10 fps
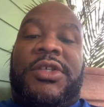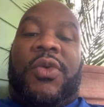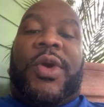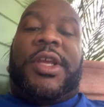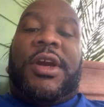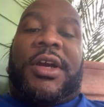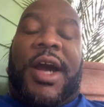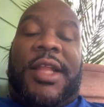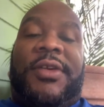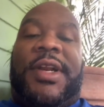So when you're
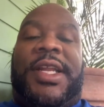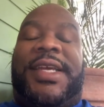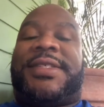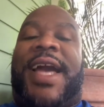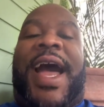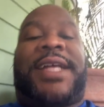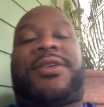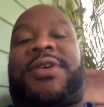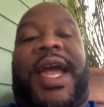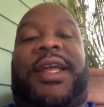coloring these
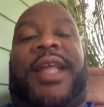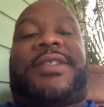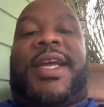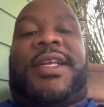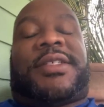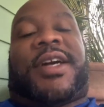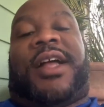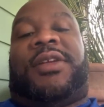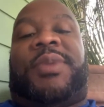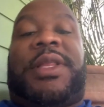gods, okay, they say this
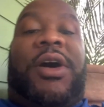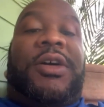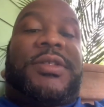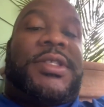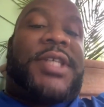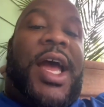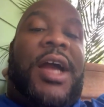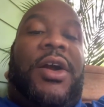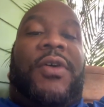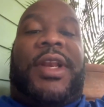color belongs to
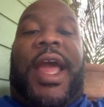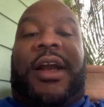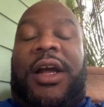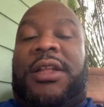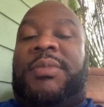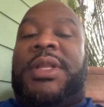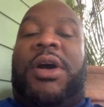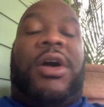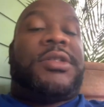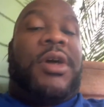Shango and that color
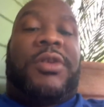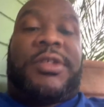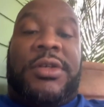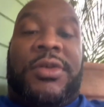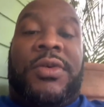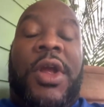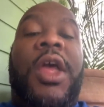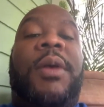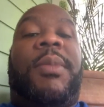belongs to Oshun.